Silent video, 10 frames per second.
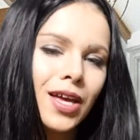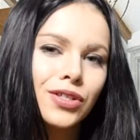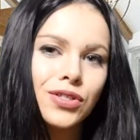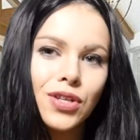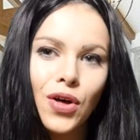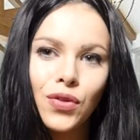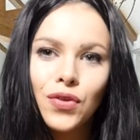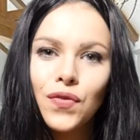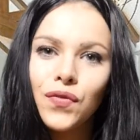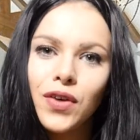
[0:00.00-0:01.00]
So,
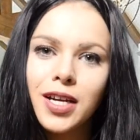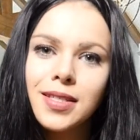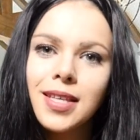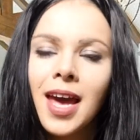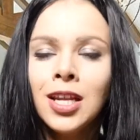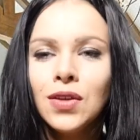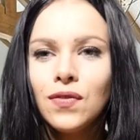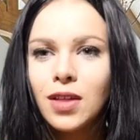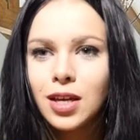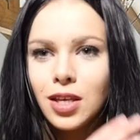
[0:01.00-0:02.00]
the first kind of
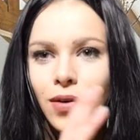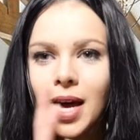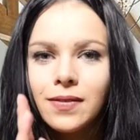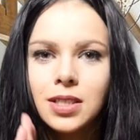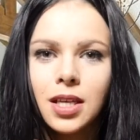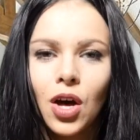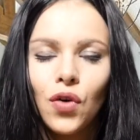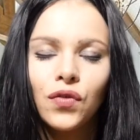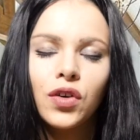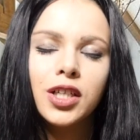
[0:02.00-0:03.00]
look you have to
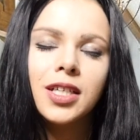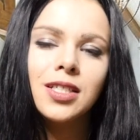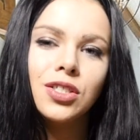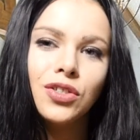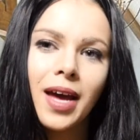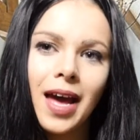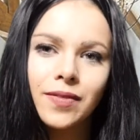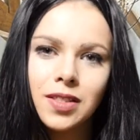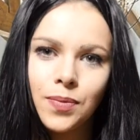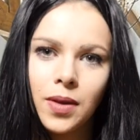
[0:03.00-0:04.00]
go for is you
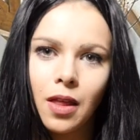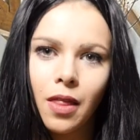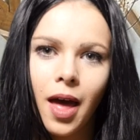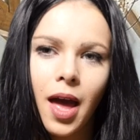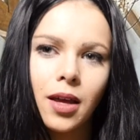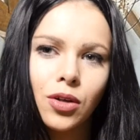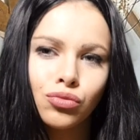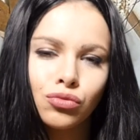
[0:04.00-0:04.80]
have to be like,